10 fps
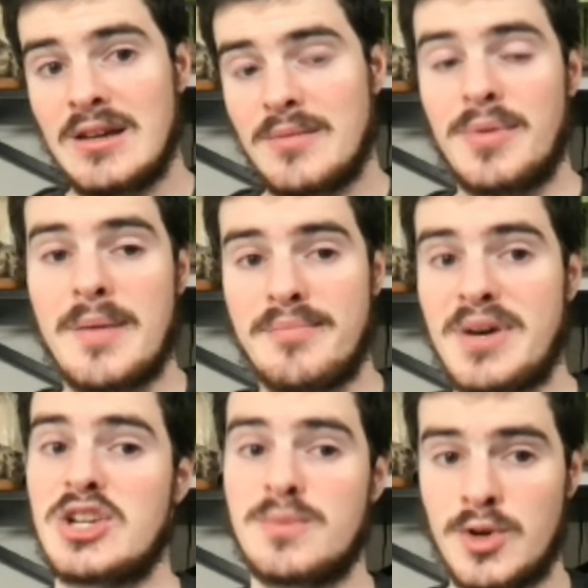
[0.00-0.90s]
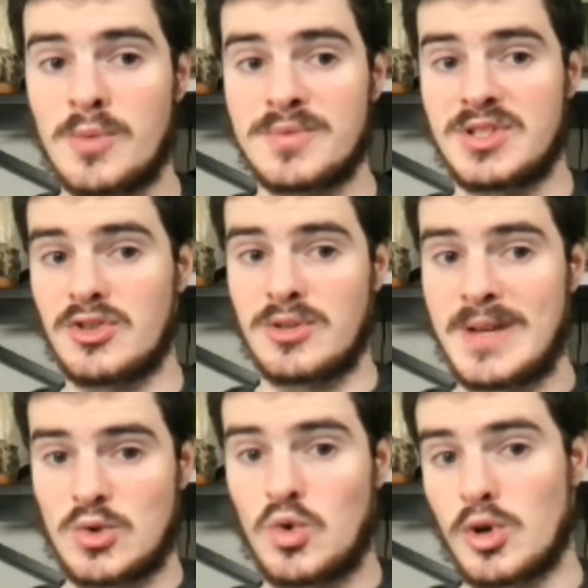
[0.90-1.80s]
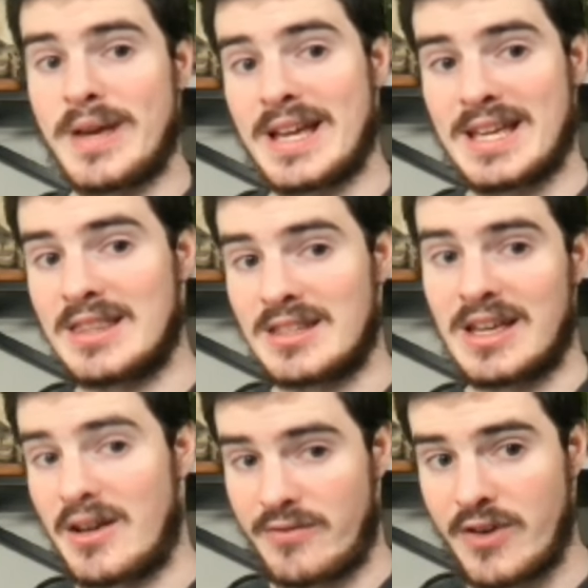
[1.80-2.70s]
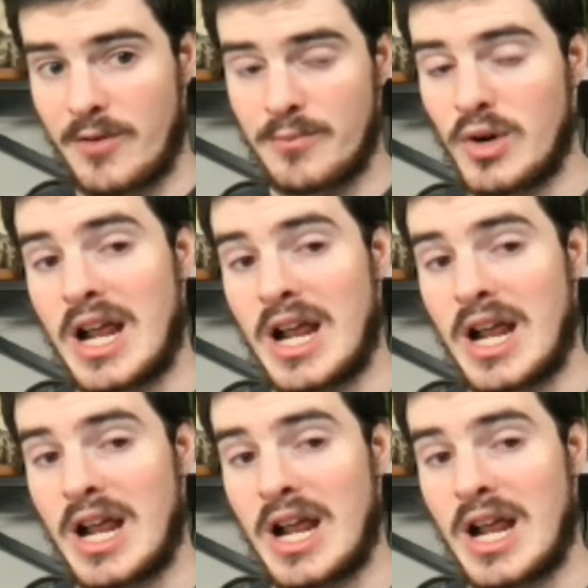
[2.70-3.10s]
but Patrick Mahomes is still the best quarterback in the NFL, right?